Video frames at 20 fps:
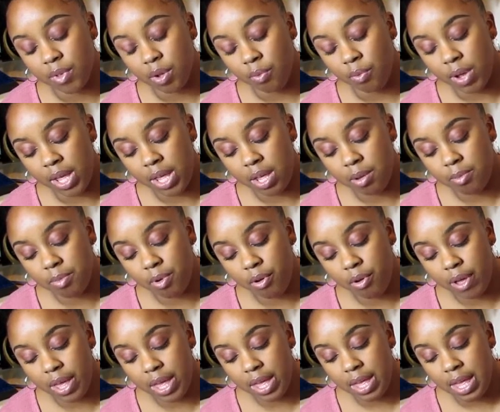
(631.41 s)
Well,
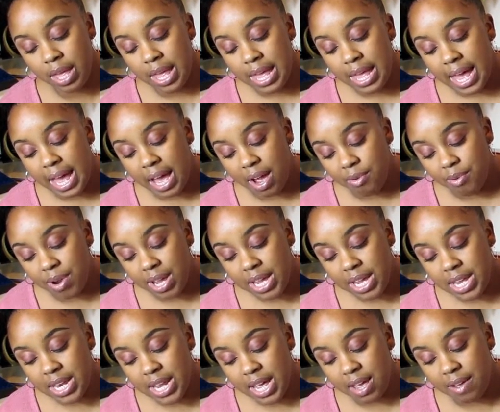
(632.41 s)
boy, I
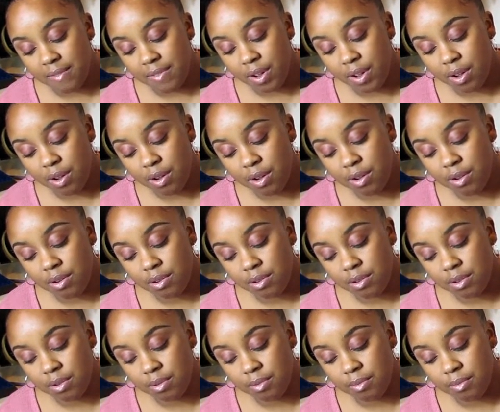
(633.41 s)
reckon I
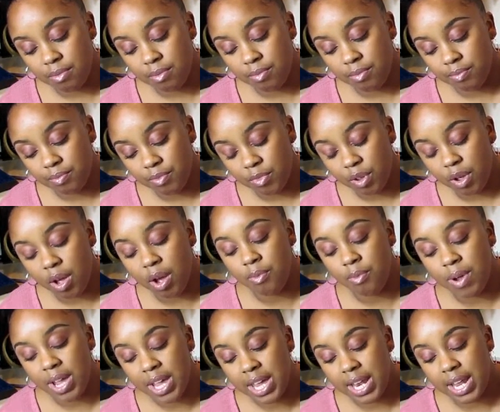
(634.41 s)

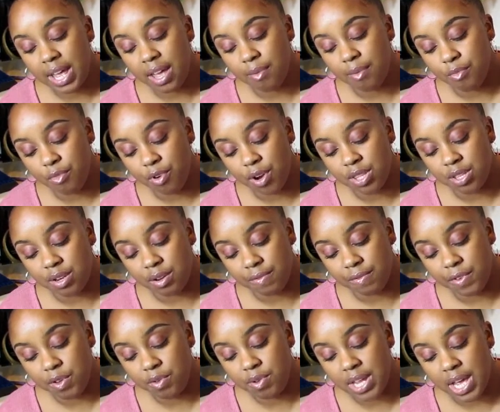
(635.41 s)
have more than a
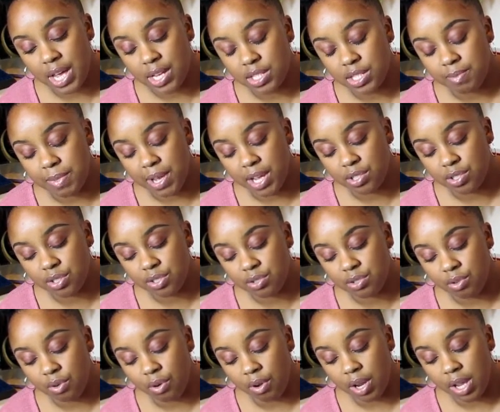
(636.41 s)
few doubts about your
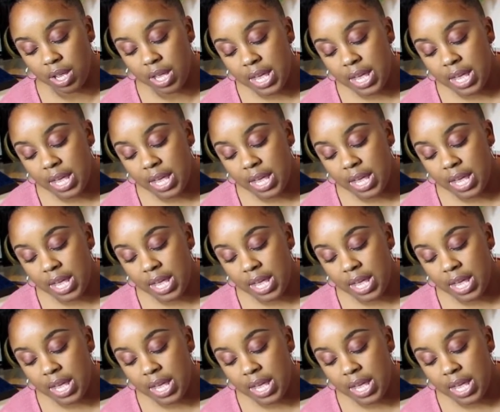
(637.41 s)
story,